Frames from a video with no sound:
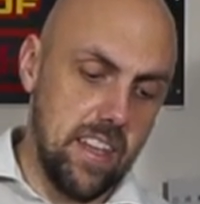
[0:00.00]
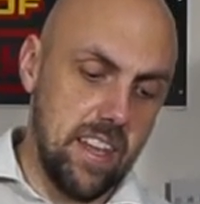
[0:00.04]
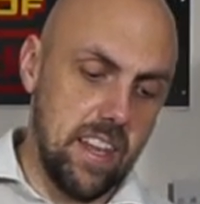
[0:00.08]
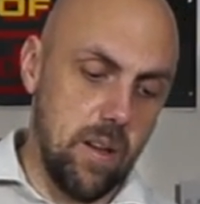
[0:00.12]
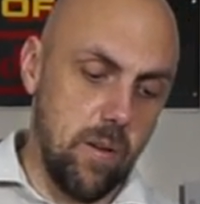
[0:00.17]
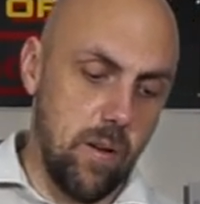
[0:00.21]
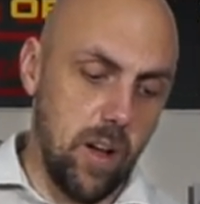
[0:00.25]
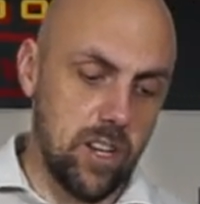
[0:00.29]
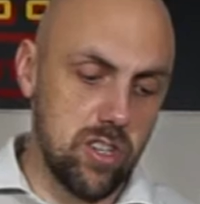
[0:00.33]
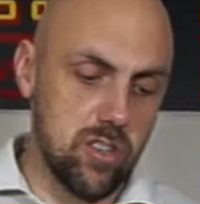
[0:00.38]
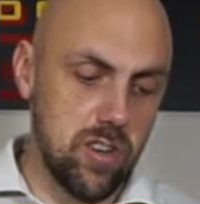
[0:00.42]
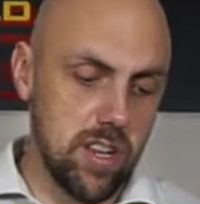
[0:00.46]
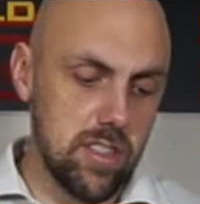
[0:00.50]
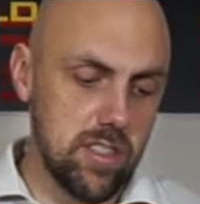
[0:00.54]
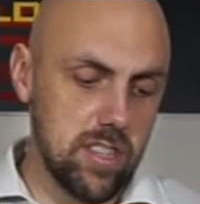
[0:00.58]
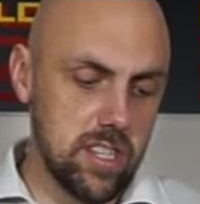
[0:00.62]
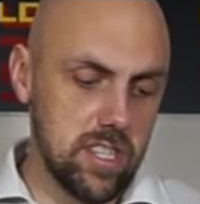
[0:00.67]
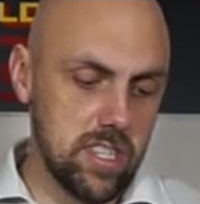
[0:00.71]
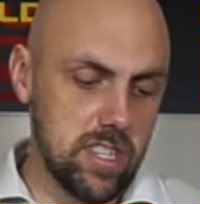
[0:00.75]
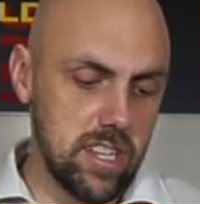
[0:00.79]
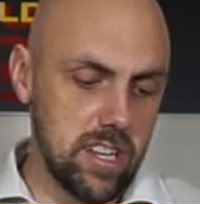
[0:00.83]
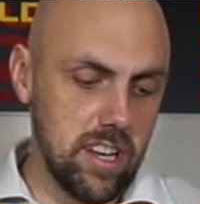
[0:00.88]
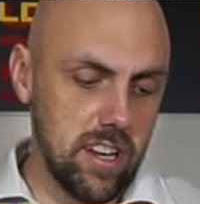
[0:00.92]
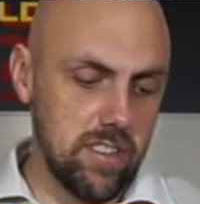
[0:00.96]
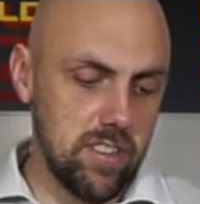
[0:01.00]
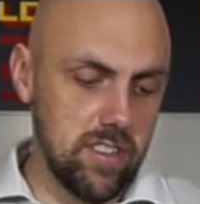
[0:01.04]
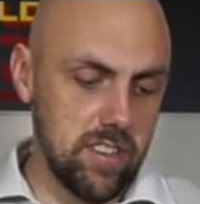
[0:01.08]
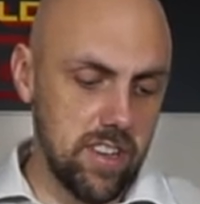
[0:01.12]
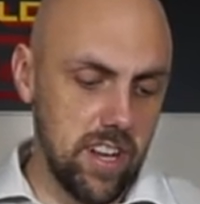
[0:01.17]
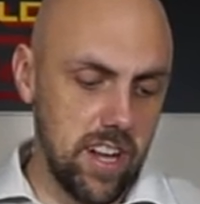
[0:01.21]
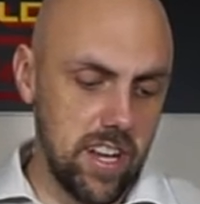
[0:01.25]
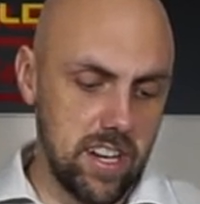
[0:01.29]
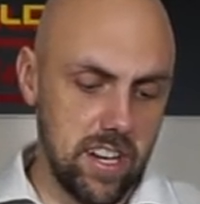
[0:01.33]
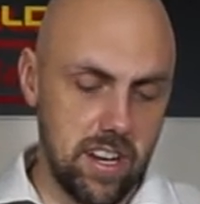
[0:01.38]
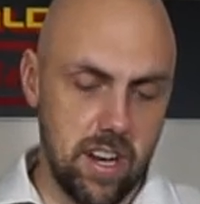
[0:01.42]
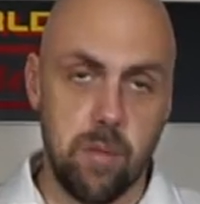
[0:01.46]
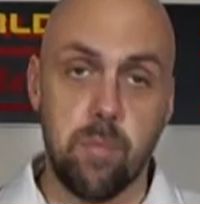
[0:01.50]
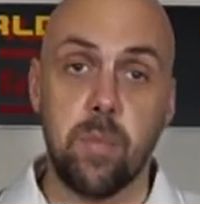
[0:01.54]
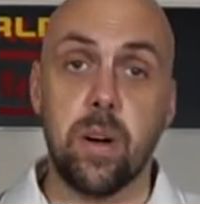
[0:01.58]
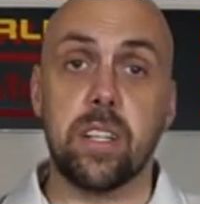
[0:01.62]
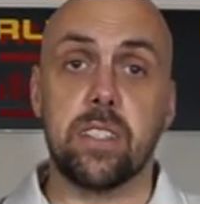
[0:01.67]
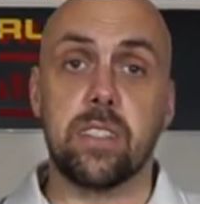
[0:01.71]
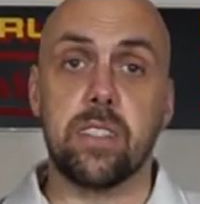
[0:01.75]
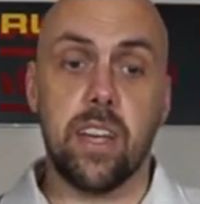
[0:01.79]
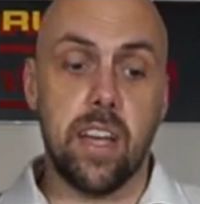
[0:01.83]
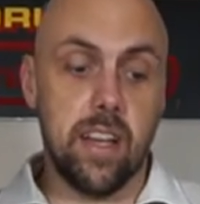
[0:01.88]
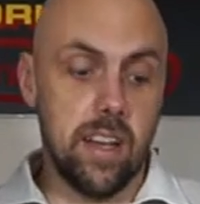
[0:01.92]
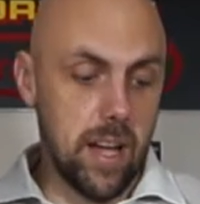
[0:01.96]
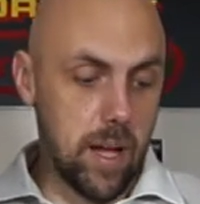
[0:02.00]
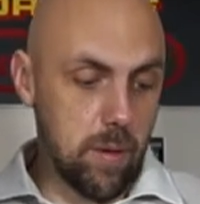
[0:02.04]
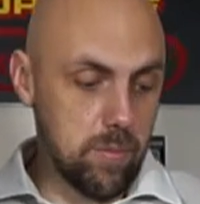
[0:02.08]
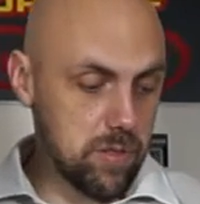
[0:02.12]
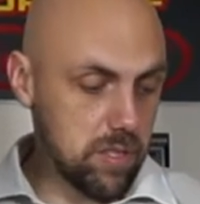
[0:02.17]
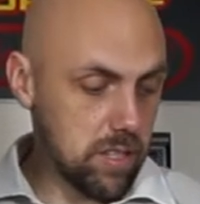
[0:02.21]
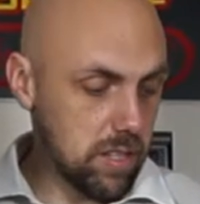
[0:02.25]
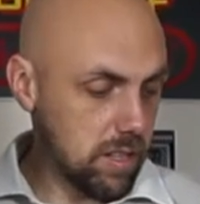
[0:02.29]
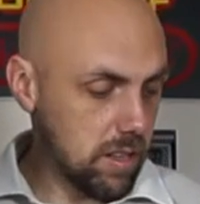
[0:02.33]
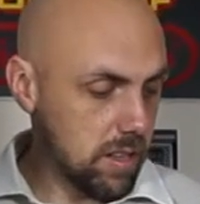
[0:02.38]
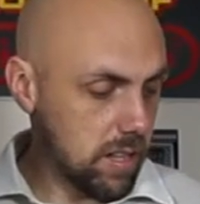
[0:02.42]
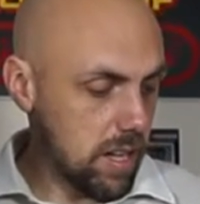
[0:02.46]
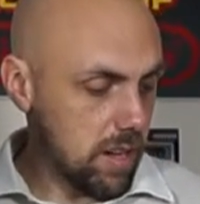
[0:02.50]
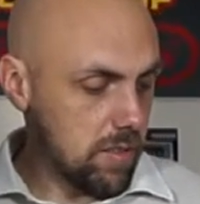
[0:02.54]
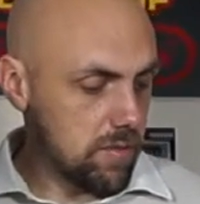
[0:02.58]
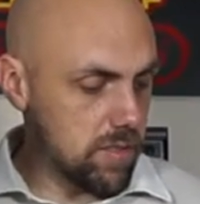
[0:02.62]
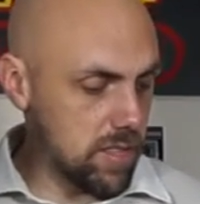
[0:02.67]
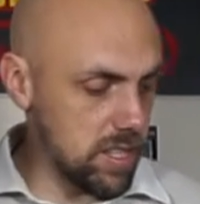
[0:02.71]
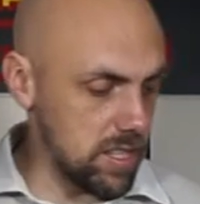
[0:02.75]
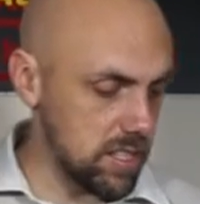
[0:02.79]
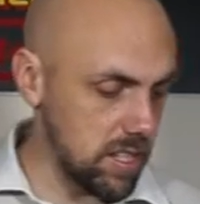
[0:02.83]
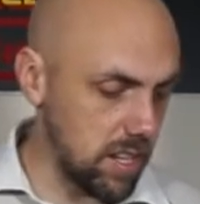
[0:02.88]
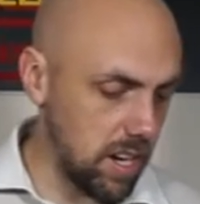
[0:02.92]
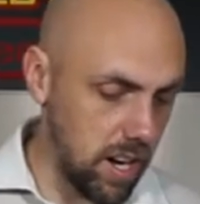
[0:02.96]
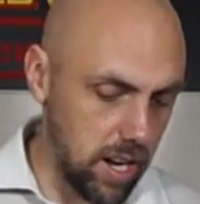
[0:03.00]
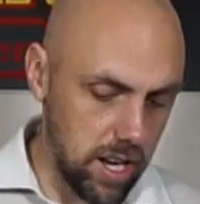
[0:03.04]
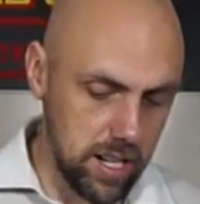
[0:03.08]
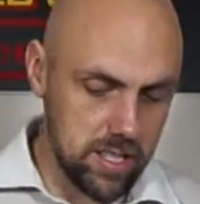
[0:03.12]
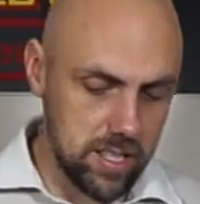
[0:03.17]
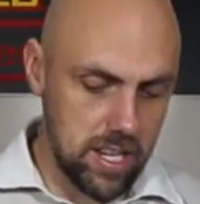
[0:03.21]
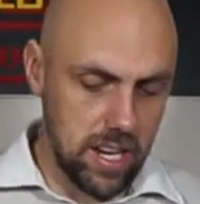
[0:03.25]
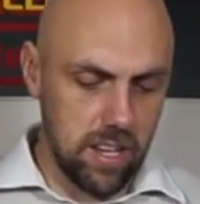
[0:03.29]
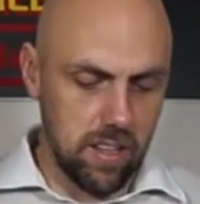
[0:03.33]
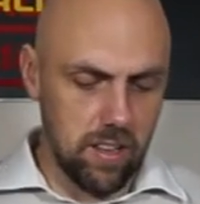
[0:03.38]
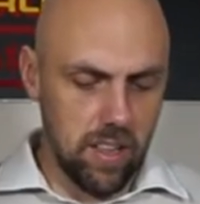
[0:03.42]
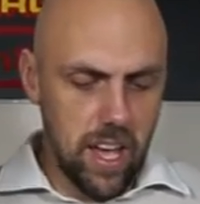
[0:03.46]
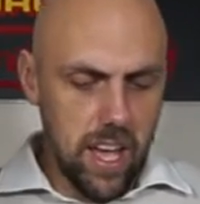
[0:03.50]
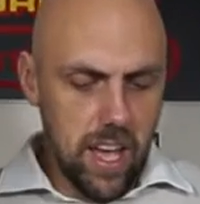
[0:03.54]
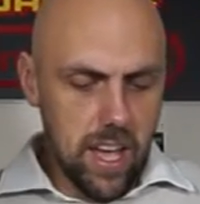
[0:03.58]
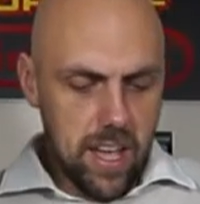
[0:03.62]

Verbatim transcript: Now, I tried this the other night, and I must say I absolutely love this cocktail.